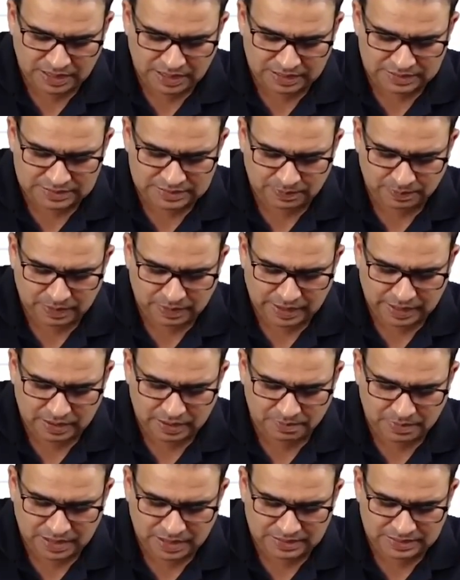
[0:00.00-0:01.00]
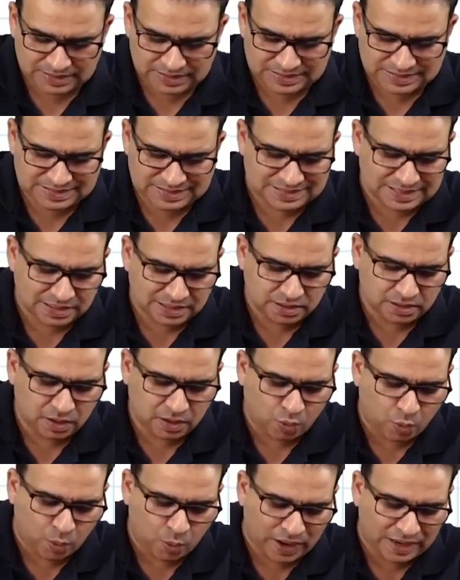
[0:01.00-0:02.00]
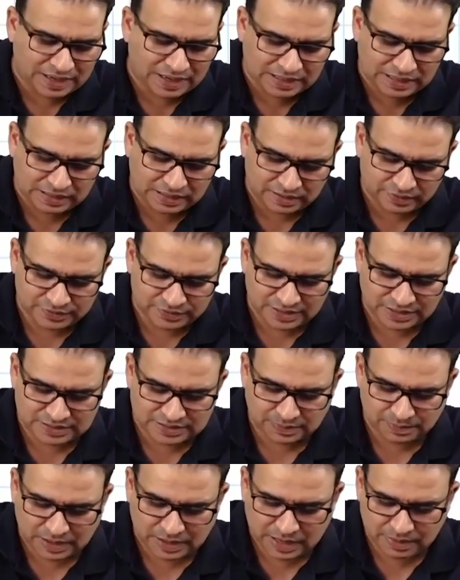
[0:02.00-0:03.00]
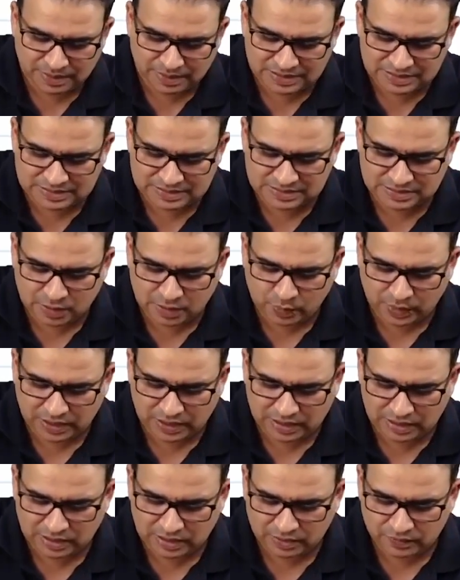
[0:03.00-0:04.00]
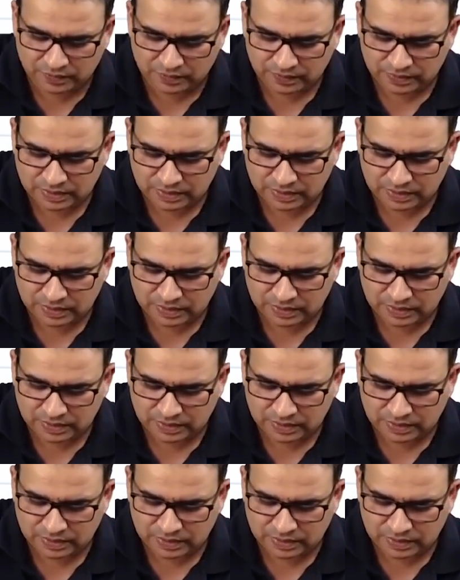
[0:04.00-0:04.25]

are supplied by the cervical nerves. They are supplied by the cervical nerve.